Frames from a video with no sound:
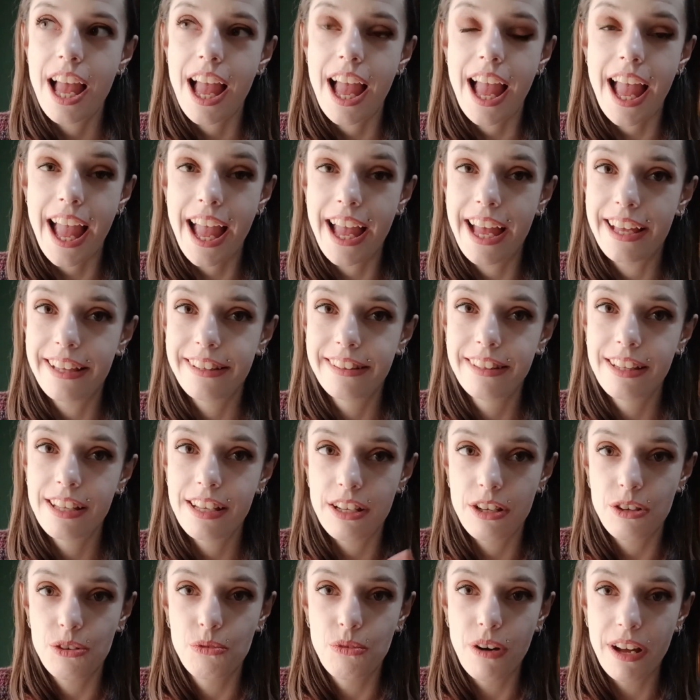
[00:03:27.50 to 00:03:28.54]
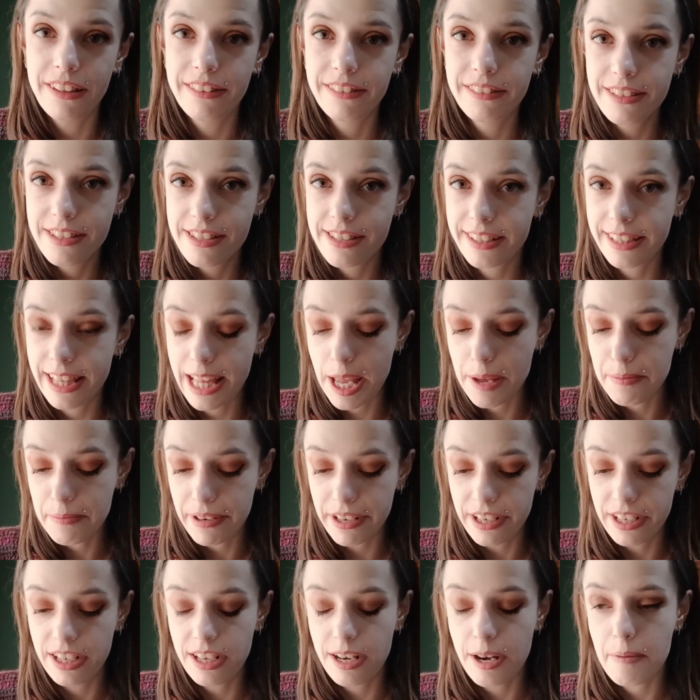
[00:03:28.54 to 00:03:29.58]
And one
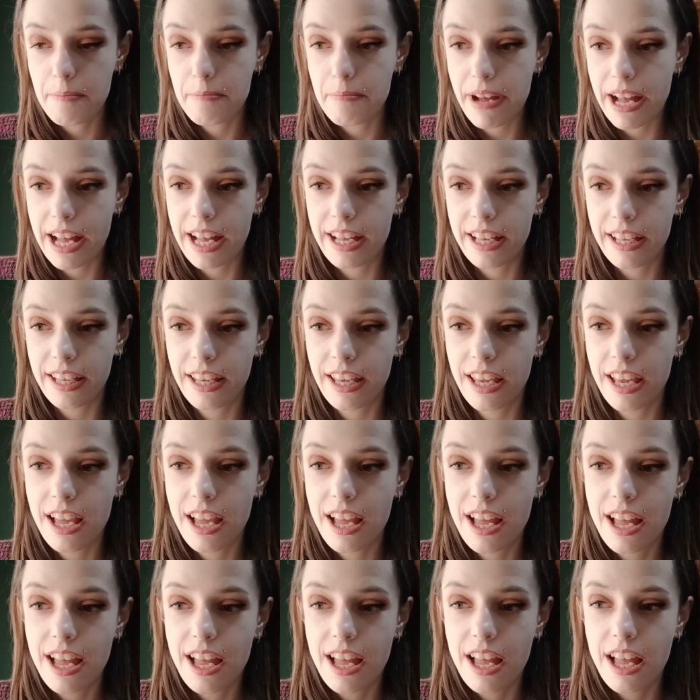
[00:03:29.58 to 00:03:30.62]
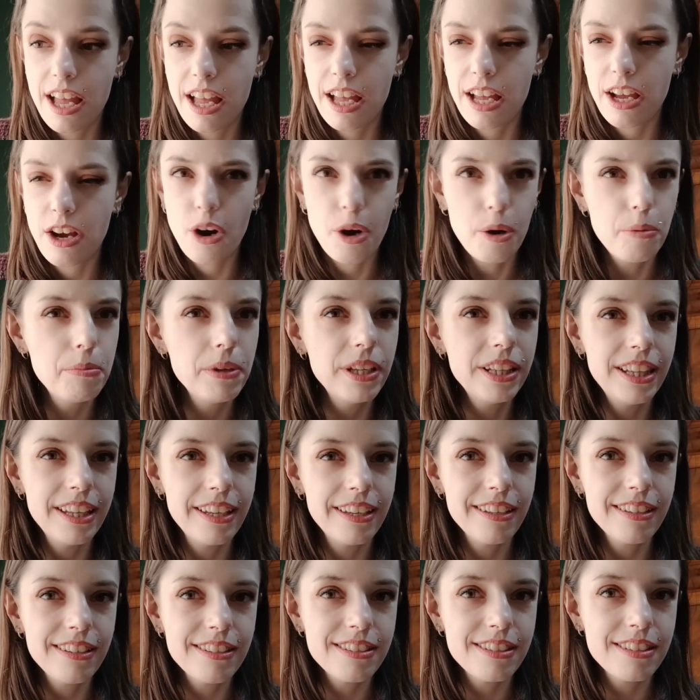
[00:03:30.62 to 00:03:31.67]
disclaimer, my hobby
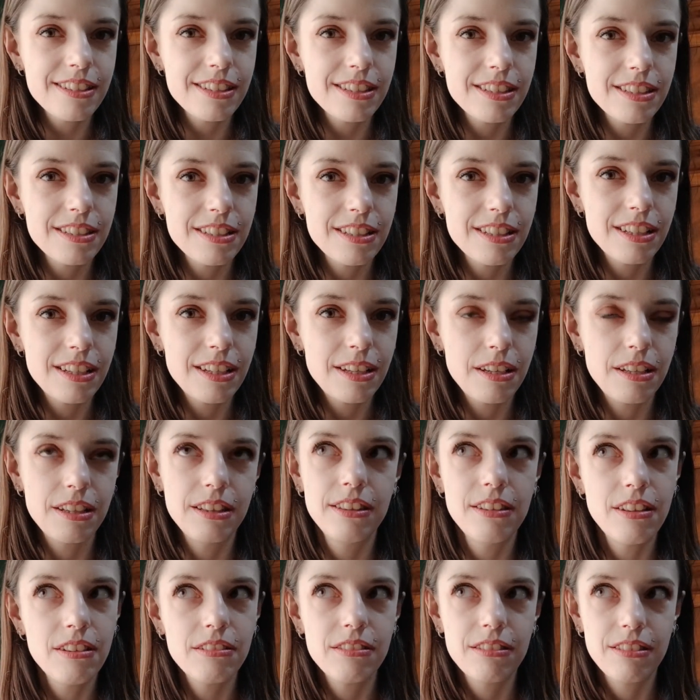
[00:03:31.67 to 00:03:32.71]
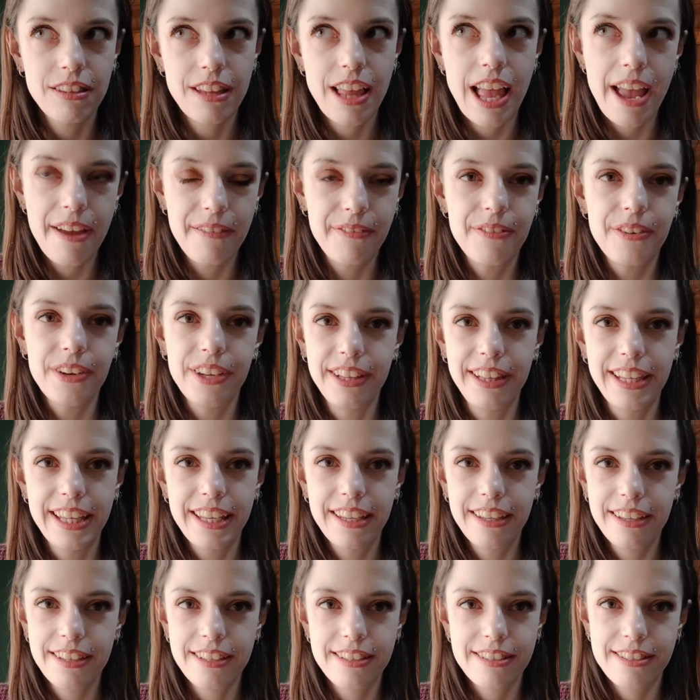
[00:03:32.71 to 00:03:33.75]
links, not every
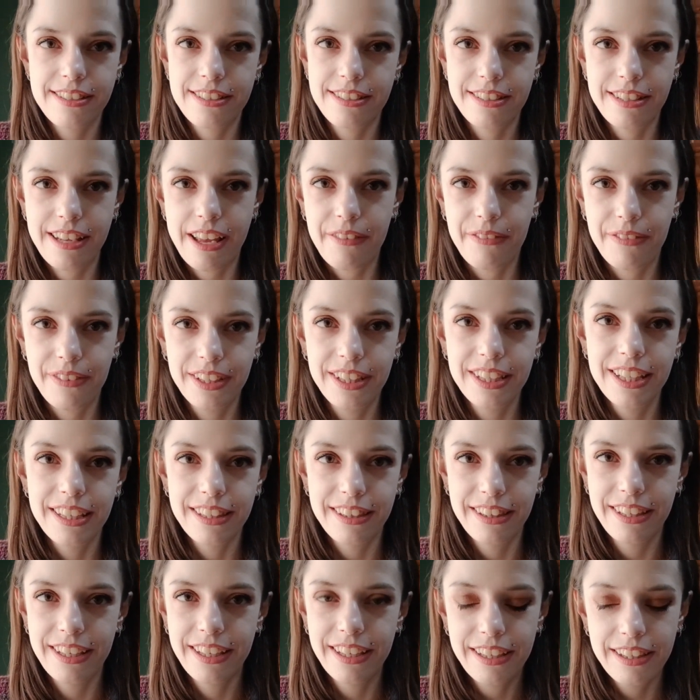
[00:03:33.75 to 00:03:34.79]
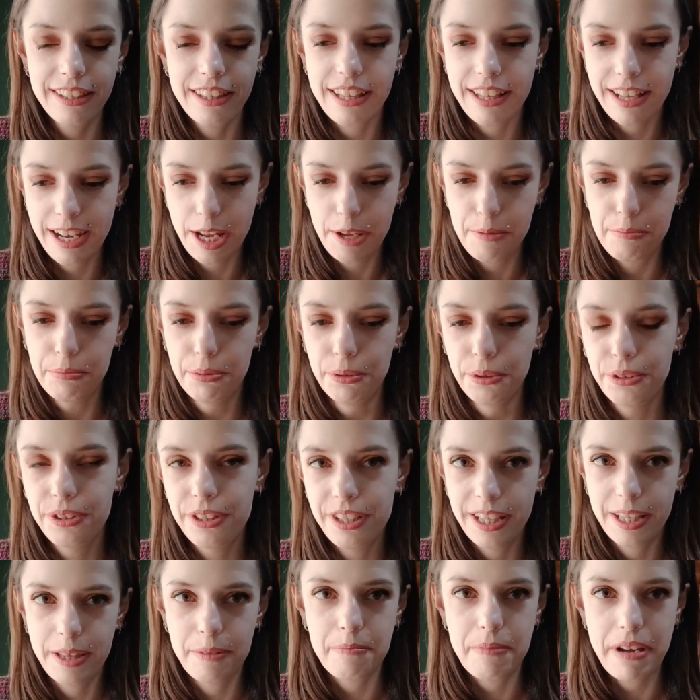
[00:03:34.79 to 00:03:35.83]
link is affiliate link that I put
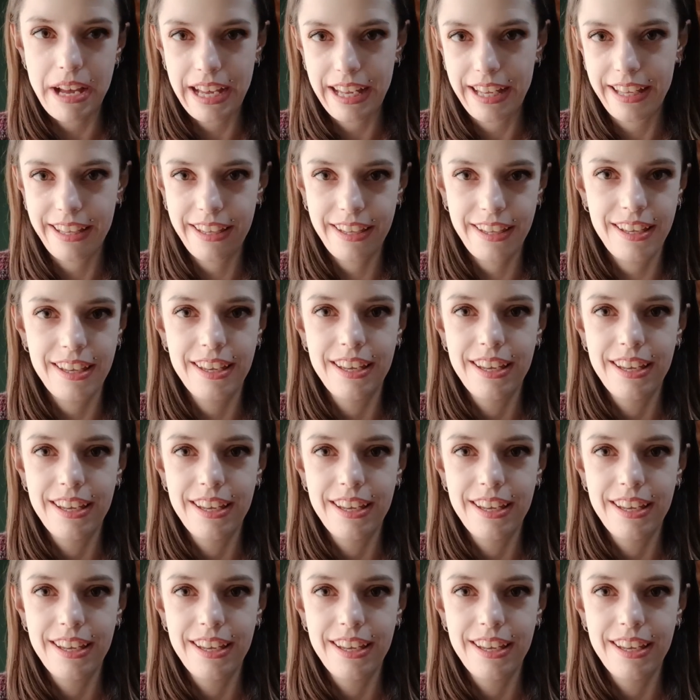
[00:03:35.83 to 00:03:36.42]
in my